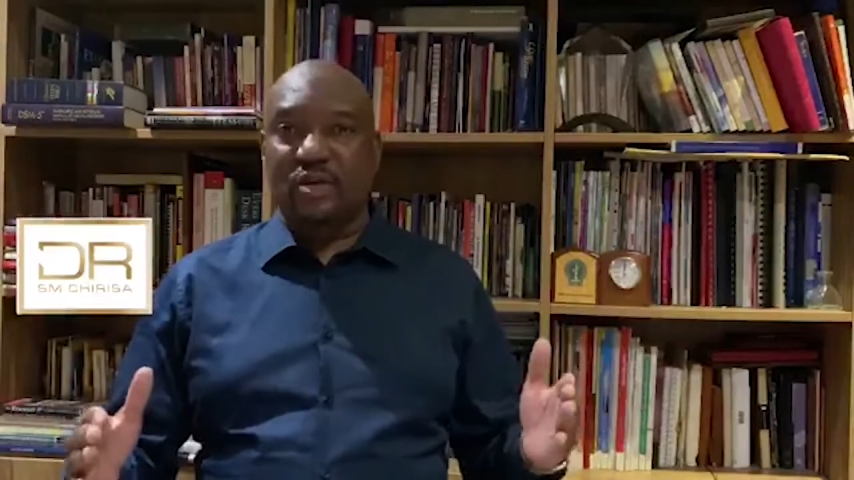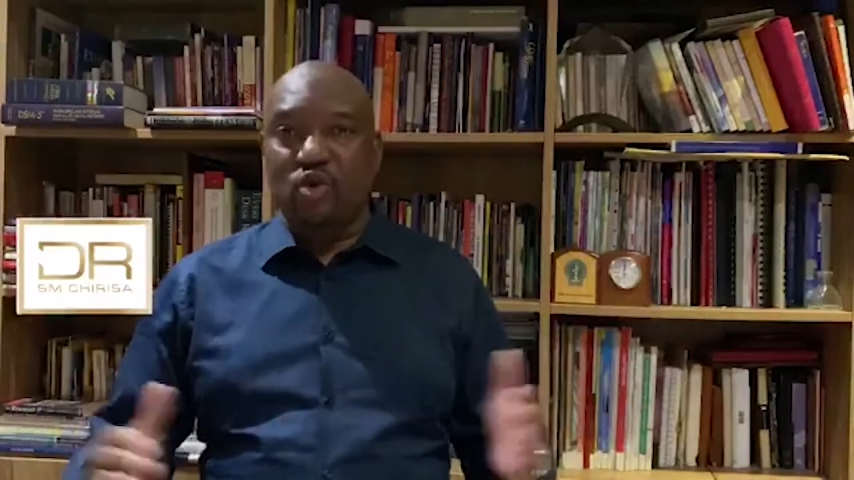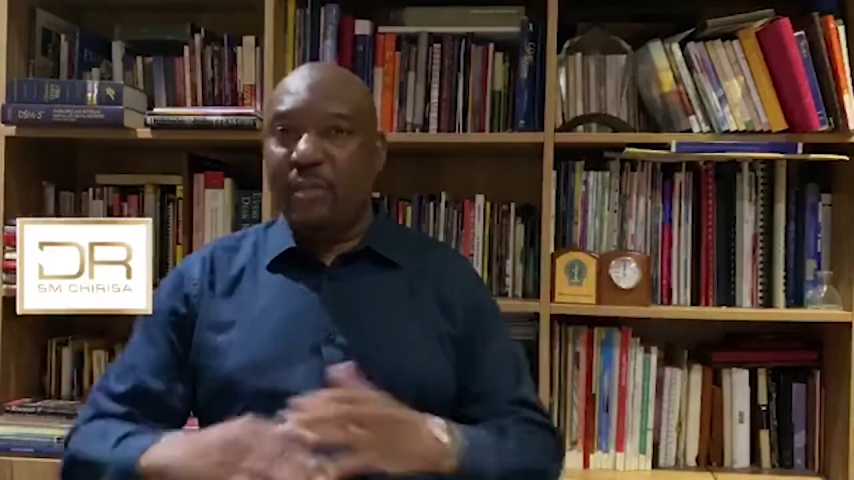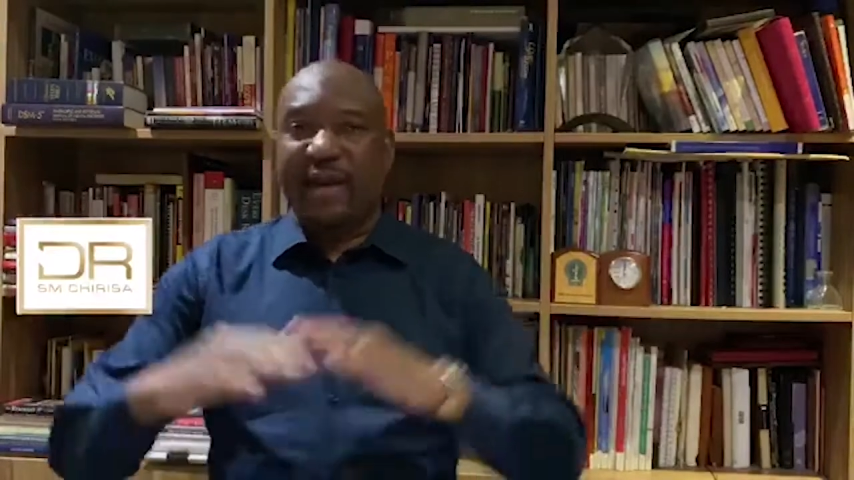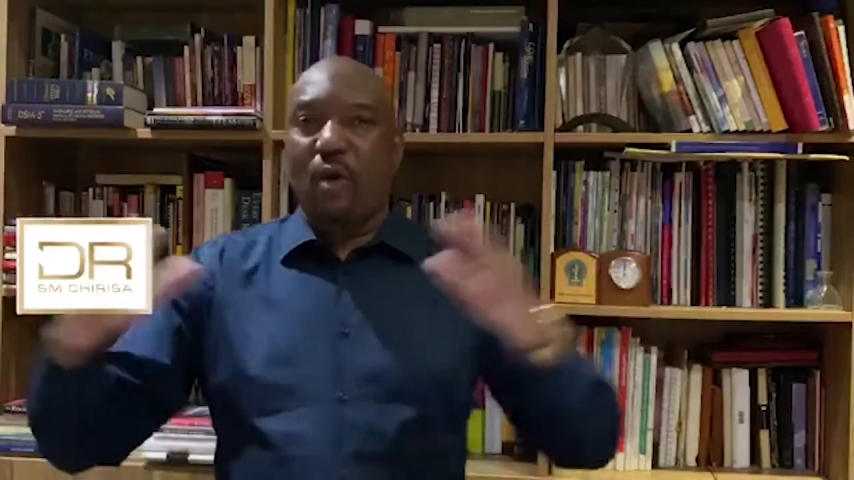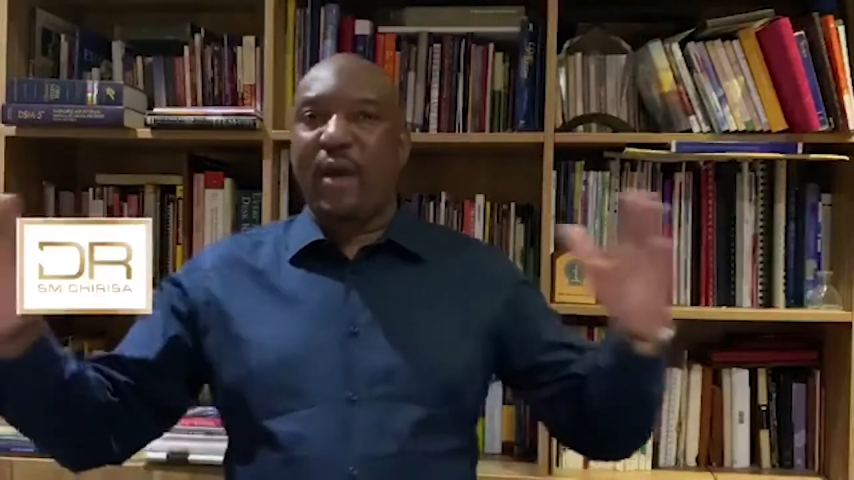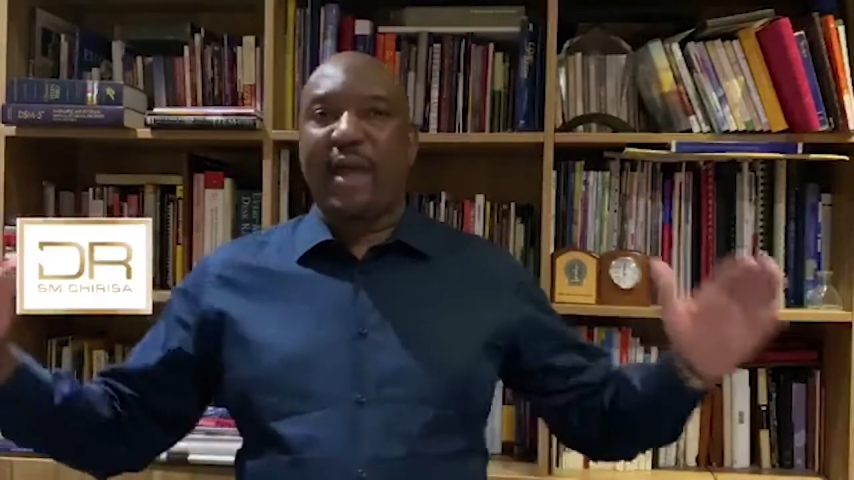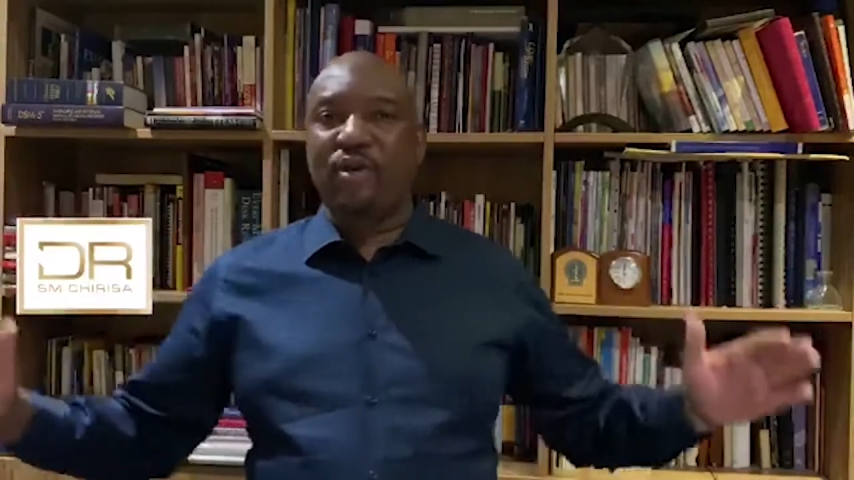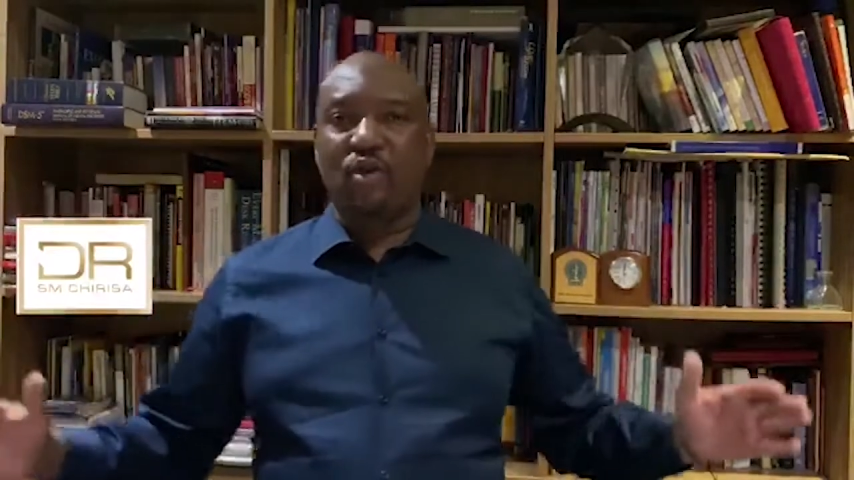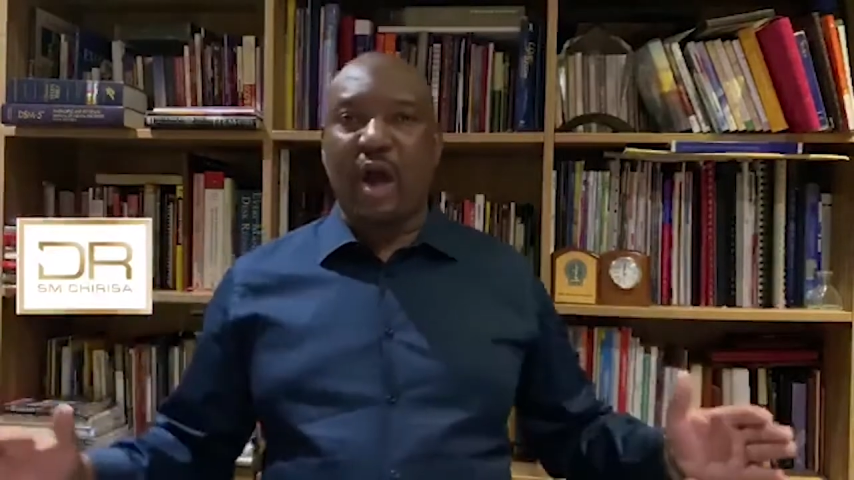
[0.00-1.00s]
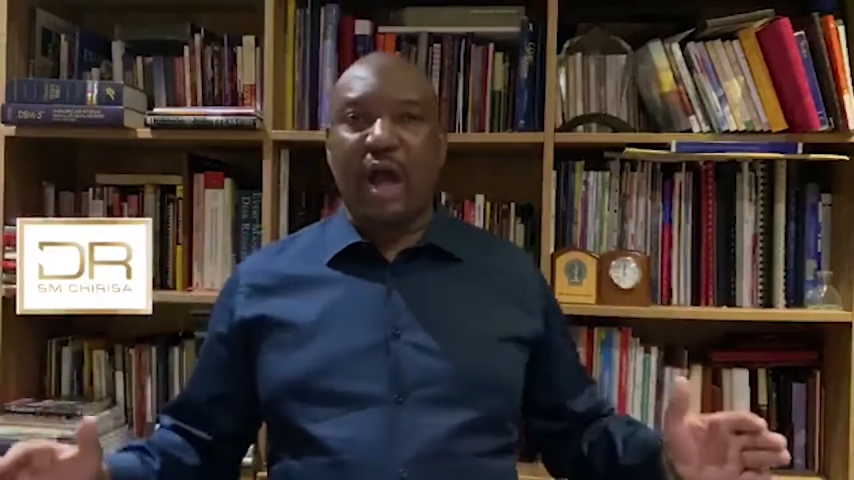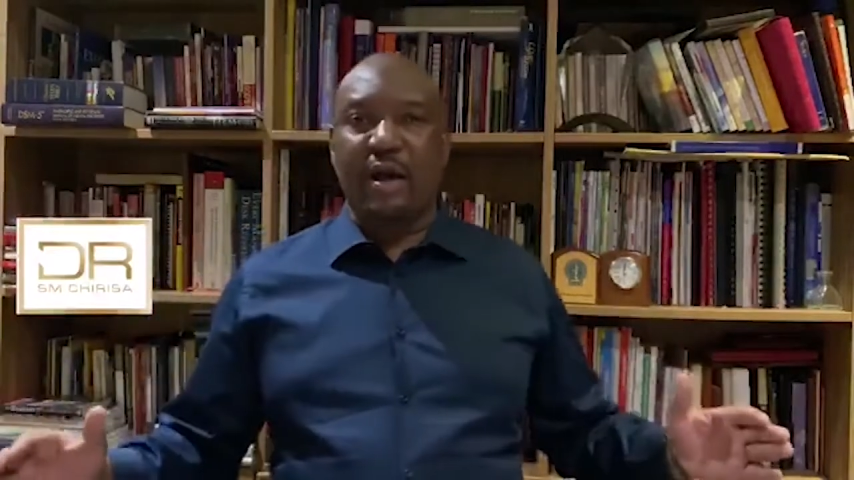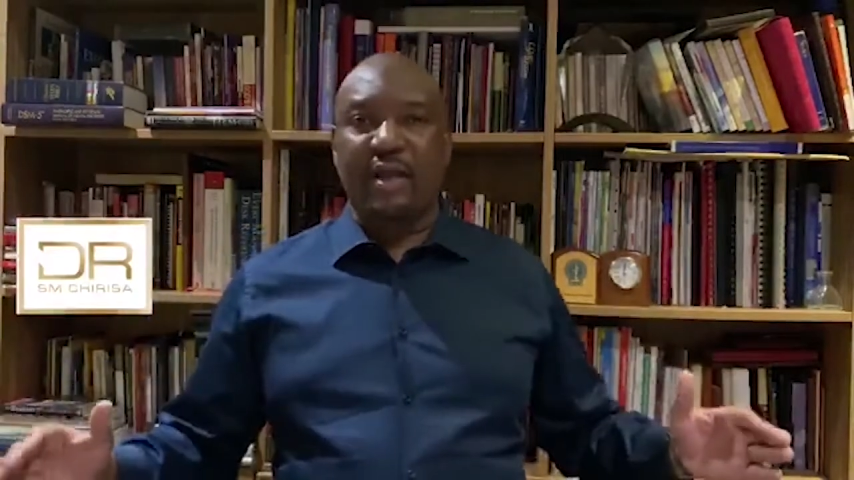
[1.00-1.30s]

no matter where you are.